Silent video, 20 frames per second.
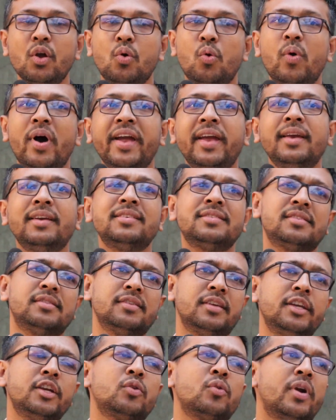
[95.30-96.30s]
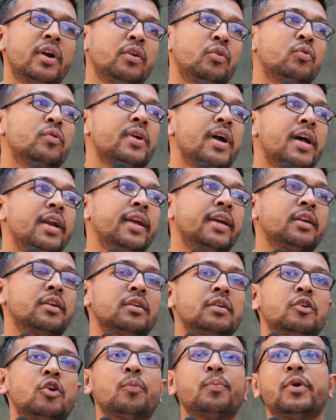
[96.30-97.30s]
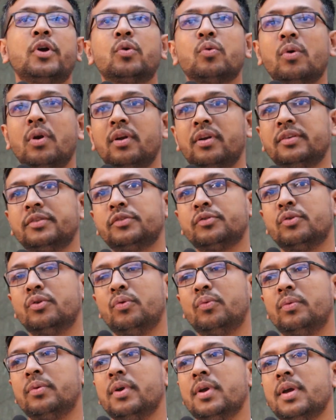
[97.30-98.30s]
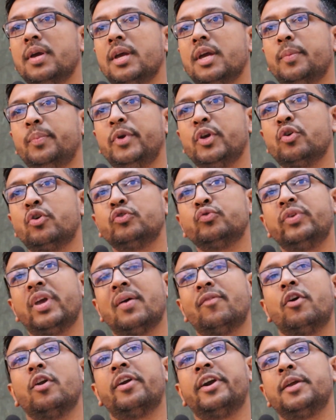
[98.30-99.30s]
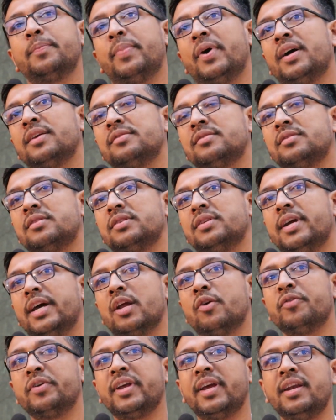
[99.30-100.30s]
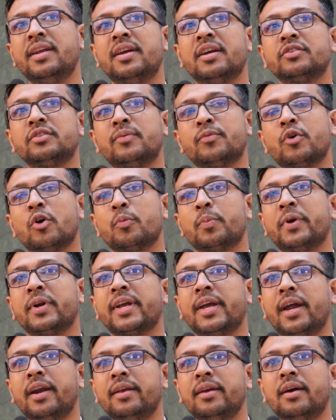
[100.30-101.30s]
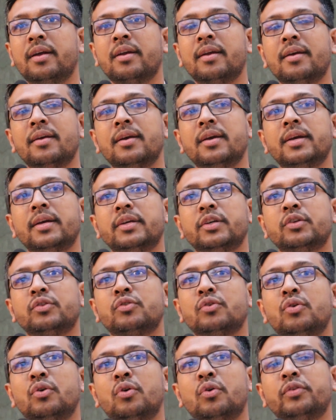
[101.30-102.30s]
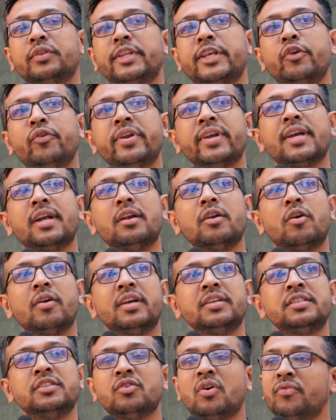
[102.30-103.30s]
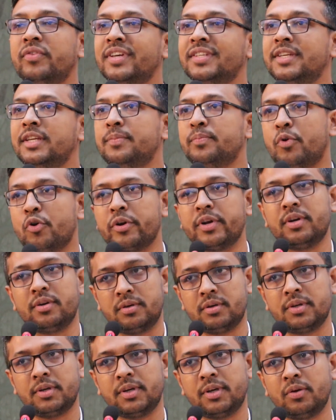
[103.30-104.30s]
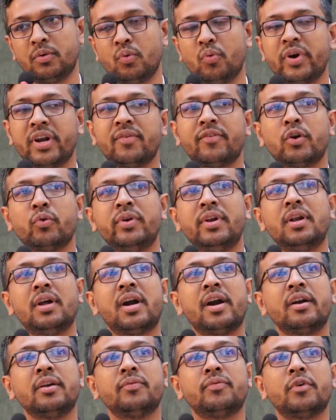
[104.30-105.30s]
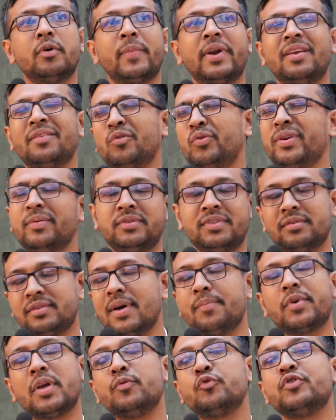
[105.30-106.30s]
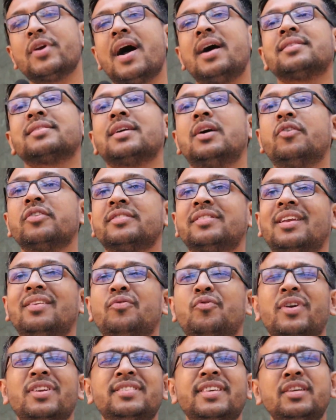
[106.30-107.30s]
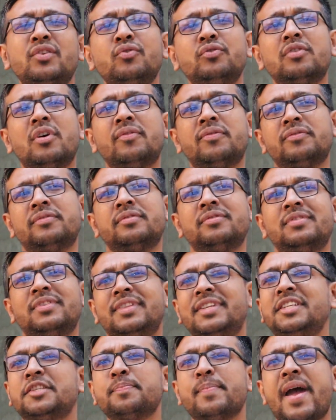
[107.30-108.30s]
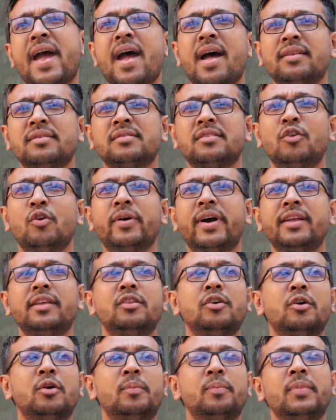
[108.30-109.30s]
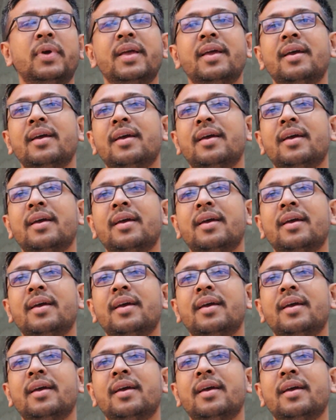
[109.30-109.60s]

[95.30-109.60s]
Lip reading: Why it is required to connect corporate world? So because we have already passed around 10 years of corporate career, so theoretical knowledge is obviously important. Whatever we learn from sometimes we ask ourselves, what is the use of this maths, logarithm,